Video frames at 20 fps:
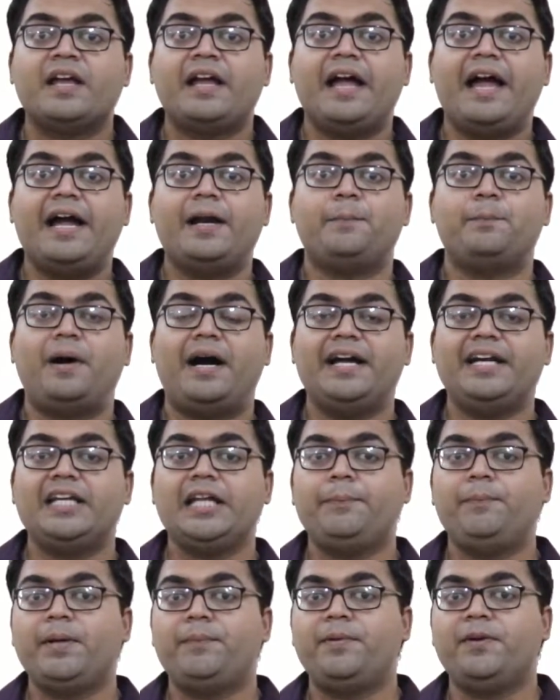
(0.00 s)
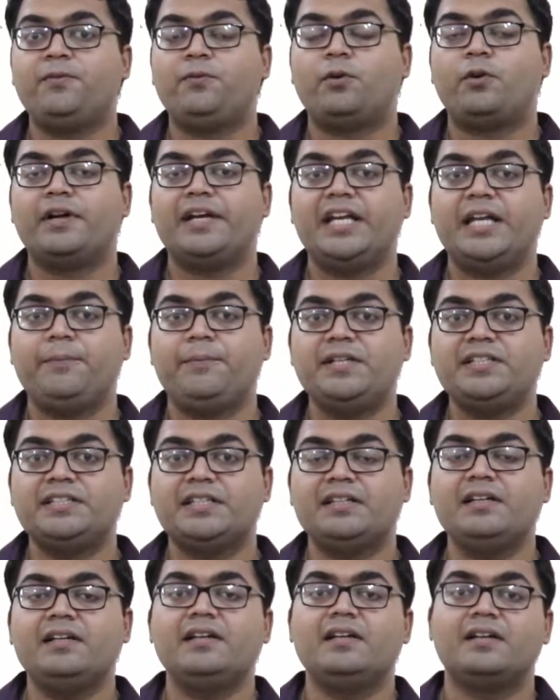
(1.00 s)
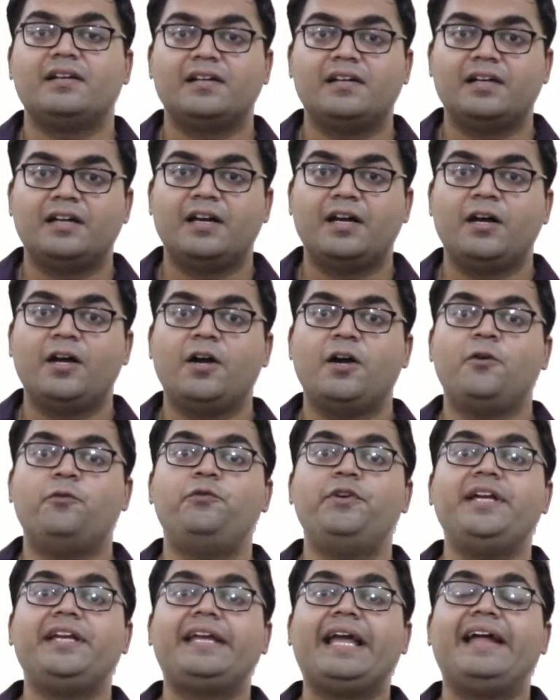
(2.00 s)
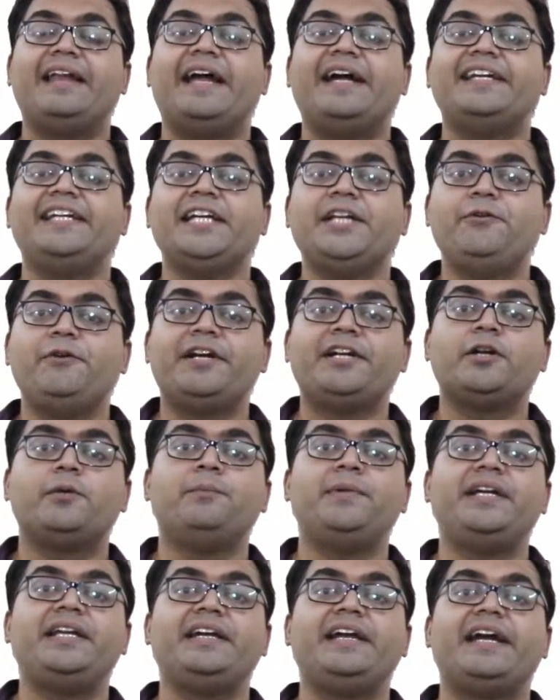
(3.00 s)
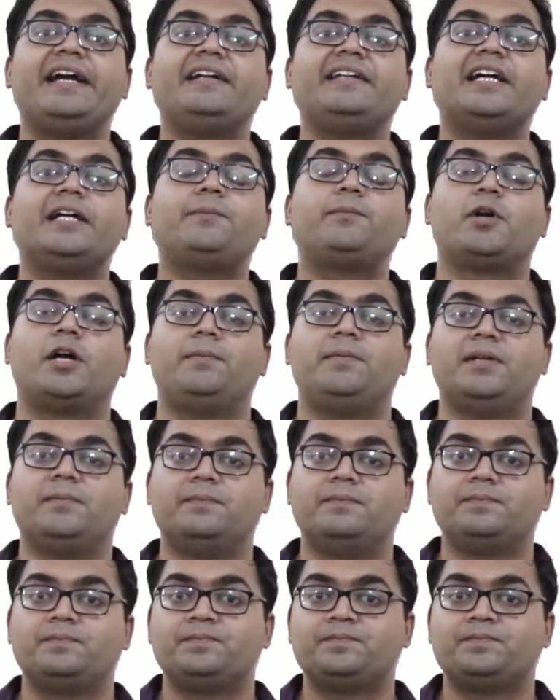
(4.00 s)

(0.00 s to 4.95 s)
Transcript: And by DPP4 inhibition, we can attenuate or mitigate that problem,